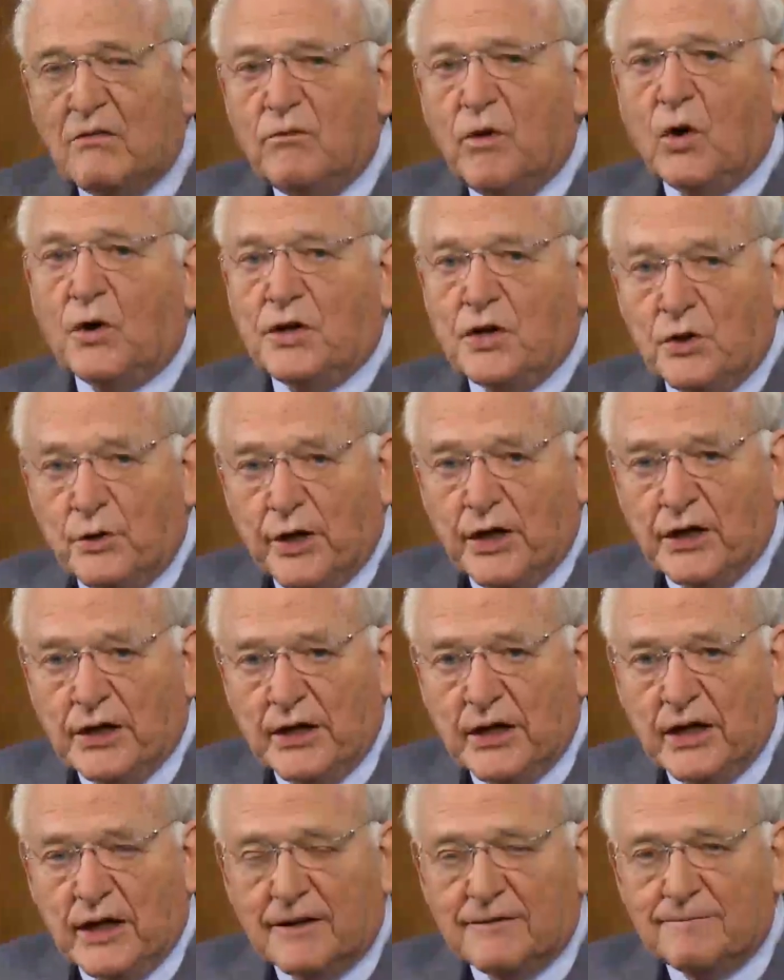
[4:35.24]
for
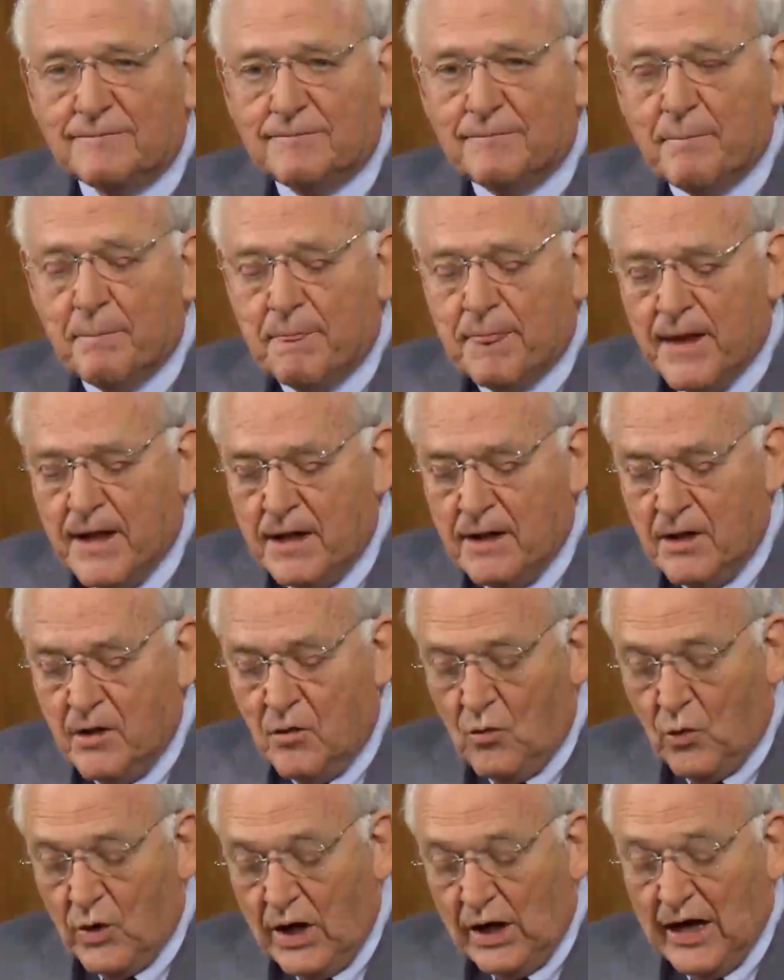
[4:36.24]
unity?
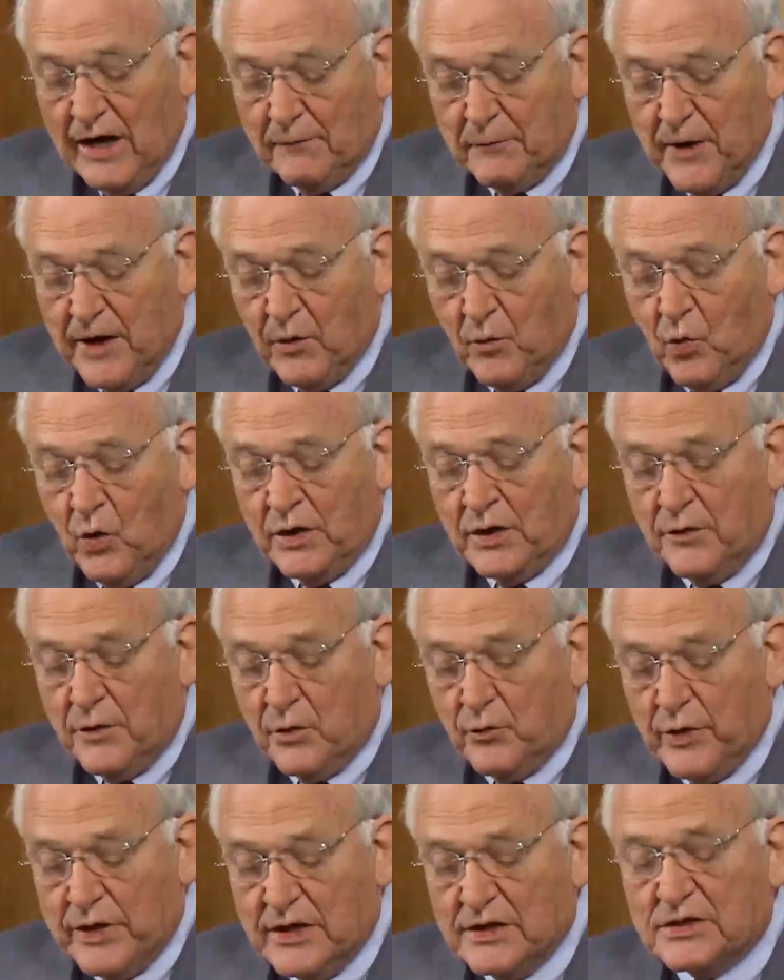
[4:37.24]
Well, I think one of
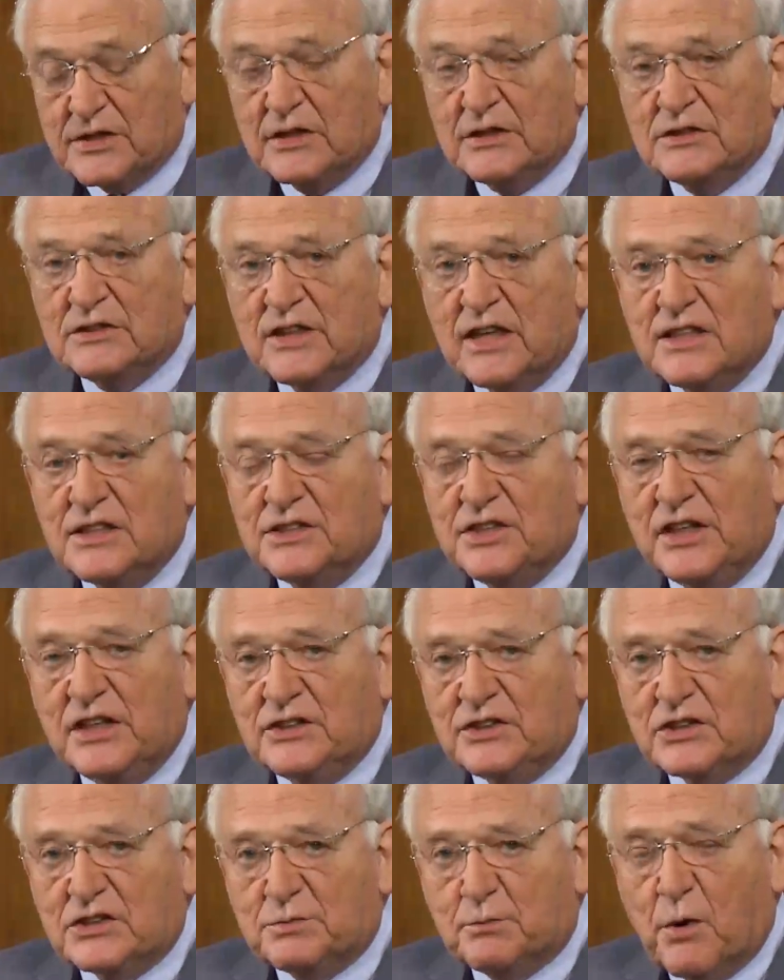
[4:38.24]
the reasons that
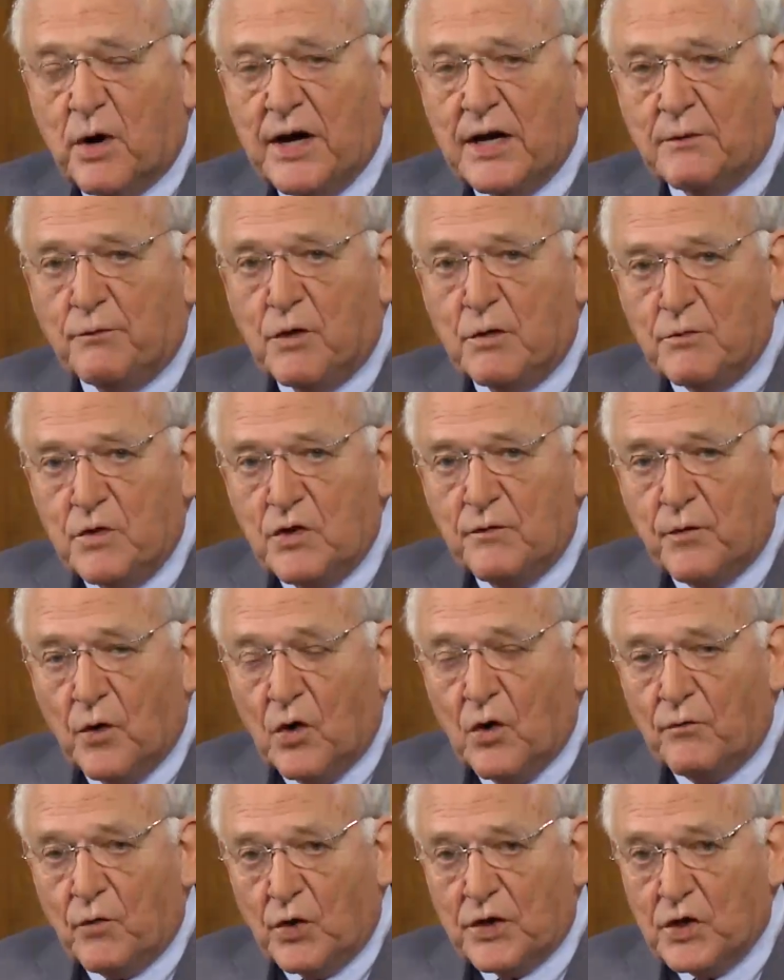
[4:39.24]
Jesus prayed from,
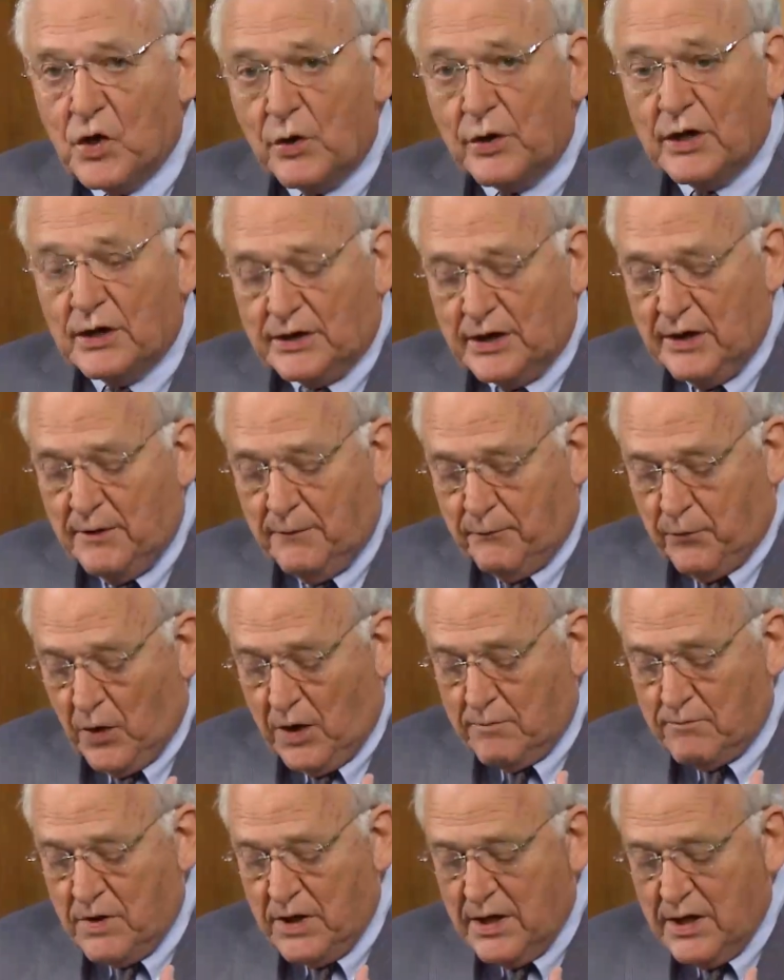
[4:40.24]
for, for unity
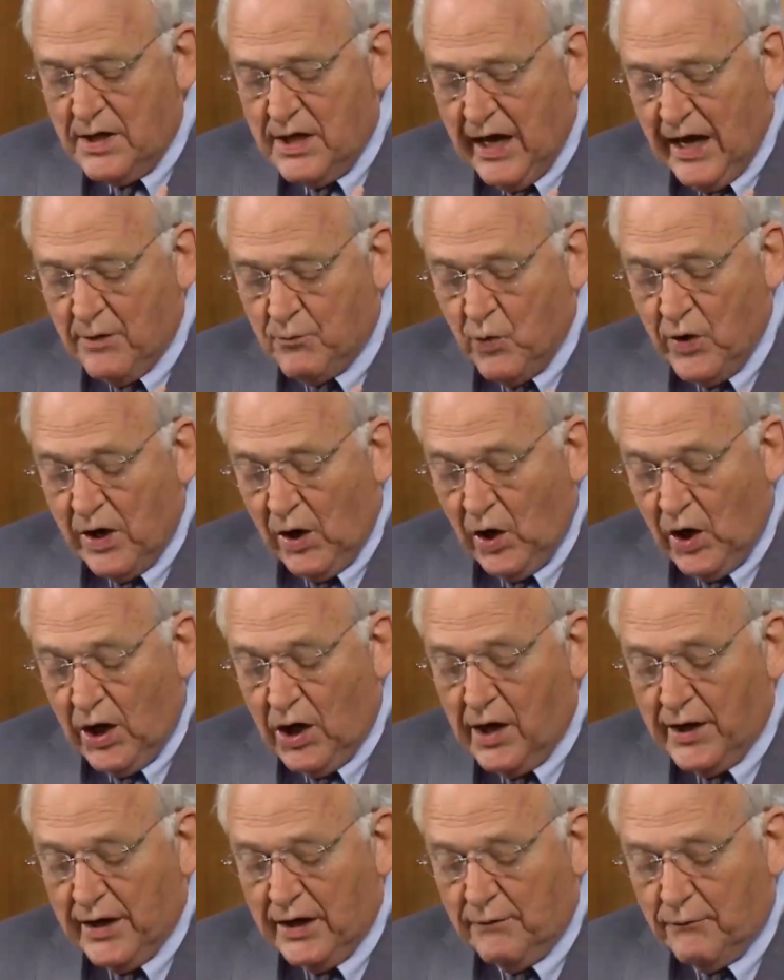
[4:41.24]
from, and we
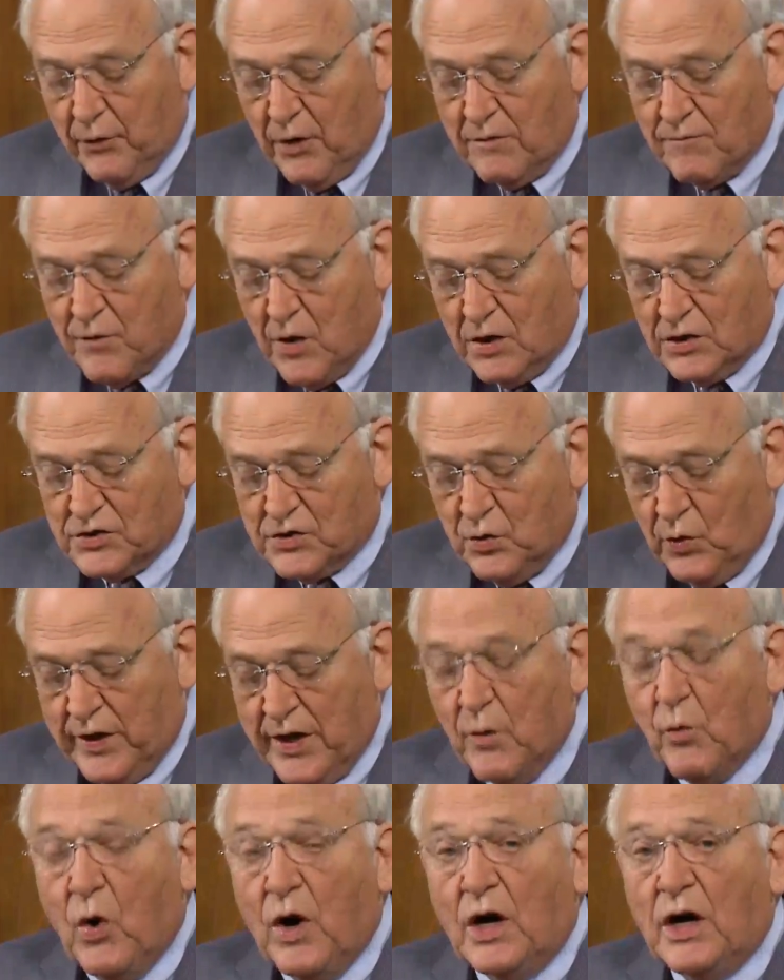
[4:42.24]
learn it from verse
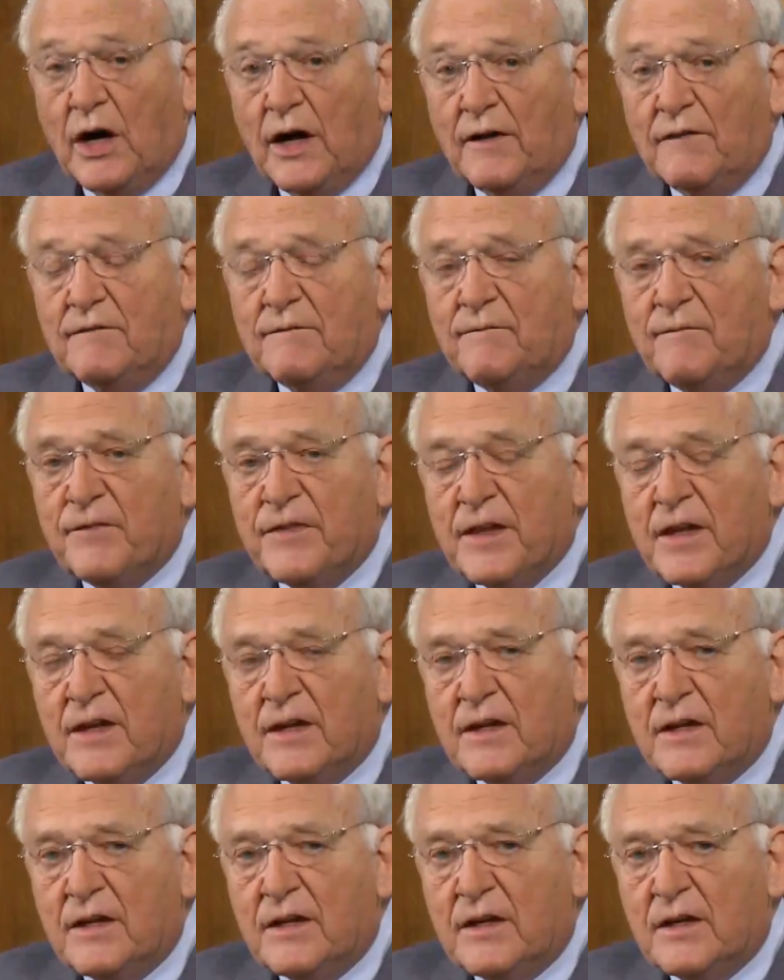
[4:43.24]
21,
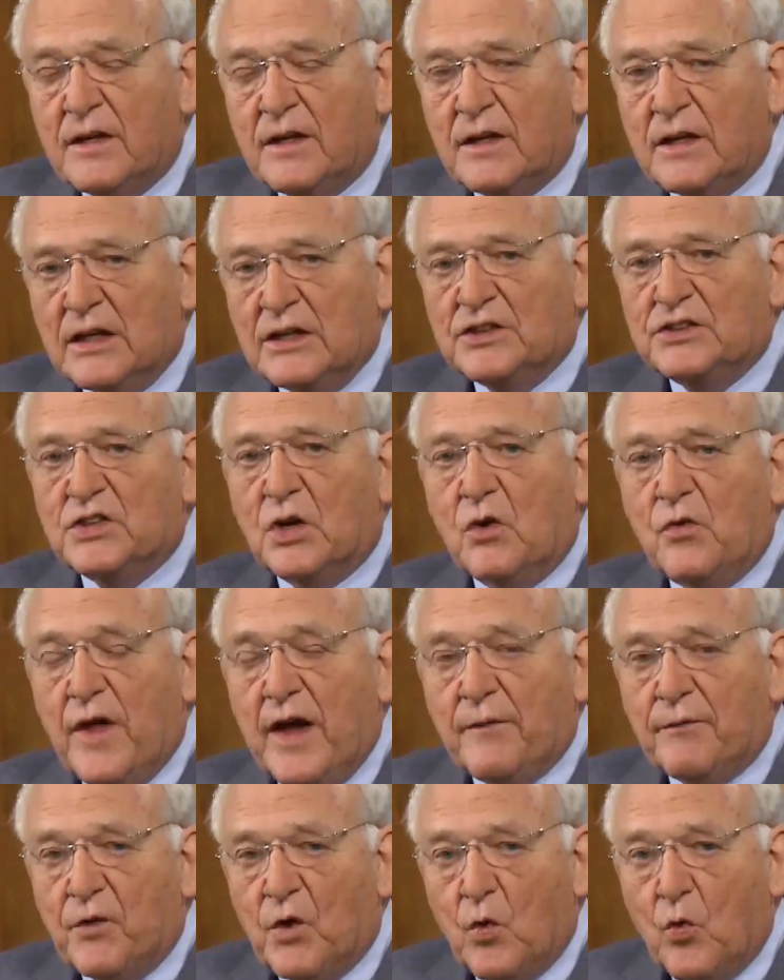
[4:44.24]
is so
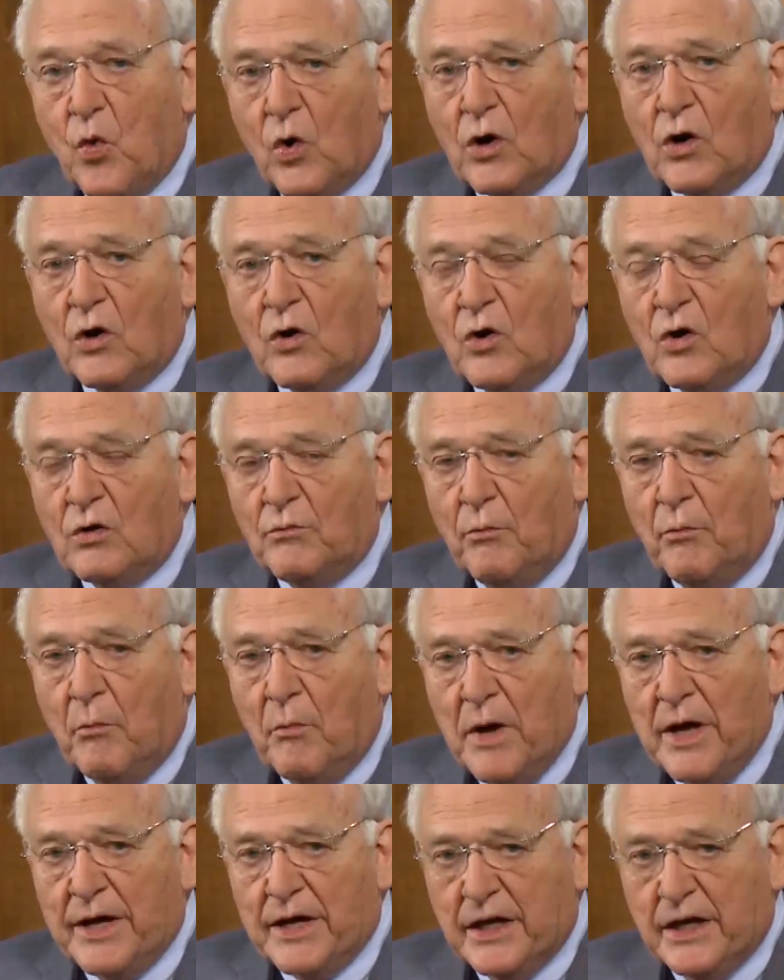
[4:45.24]
that the world
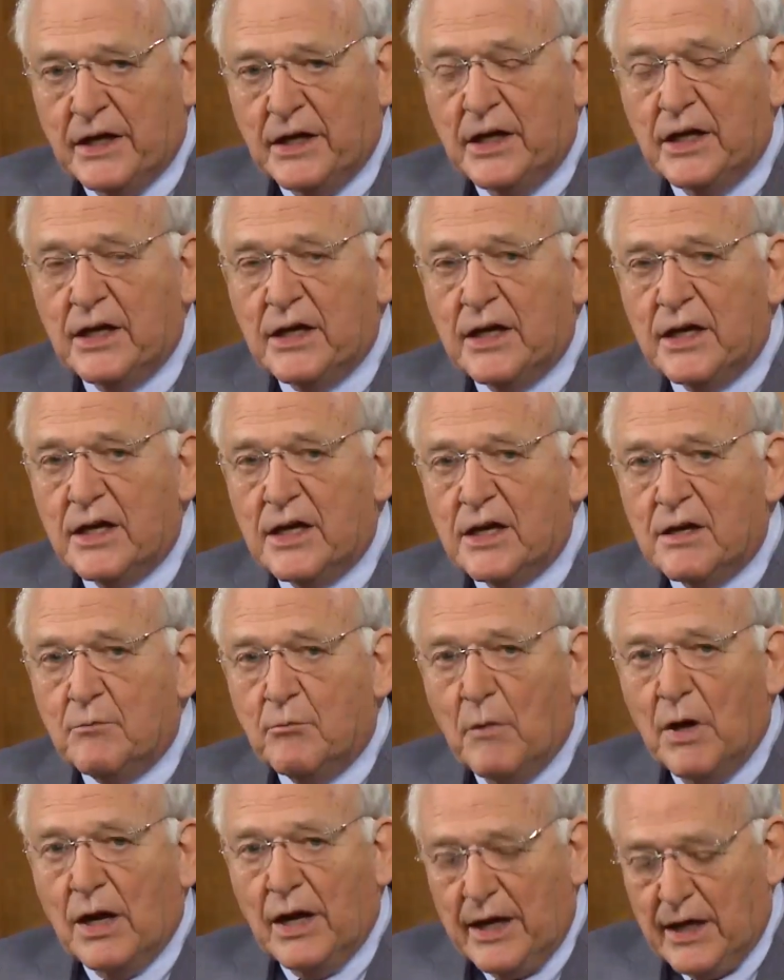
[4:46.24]
may
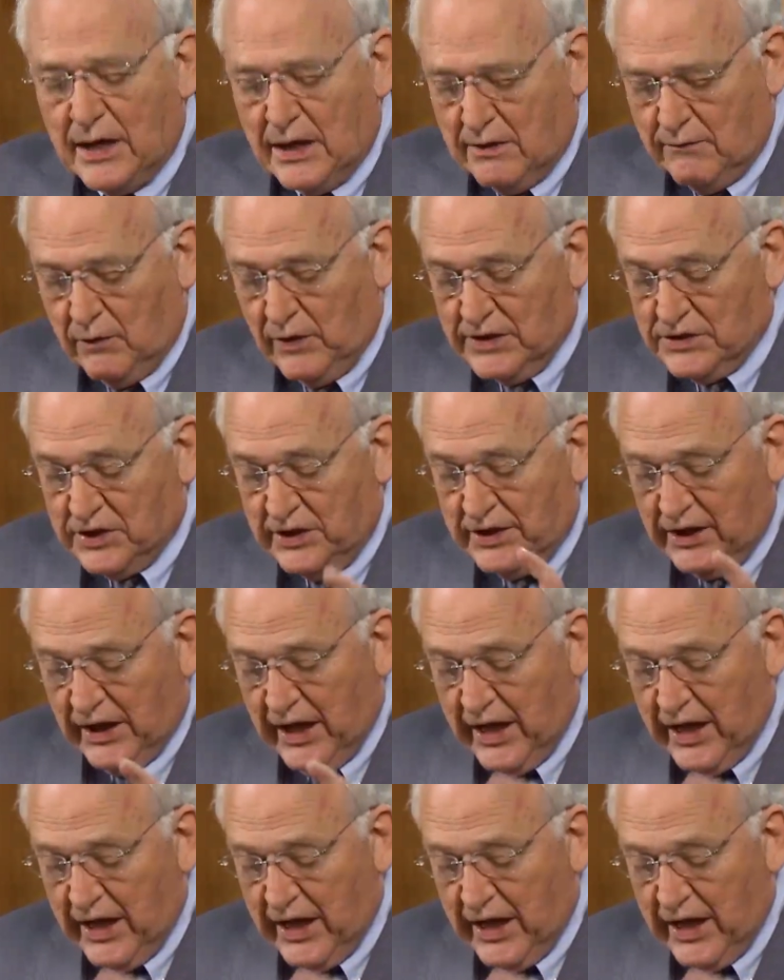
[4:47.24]
believe. Listen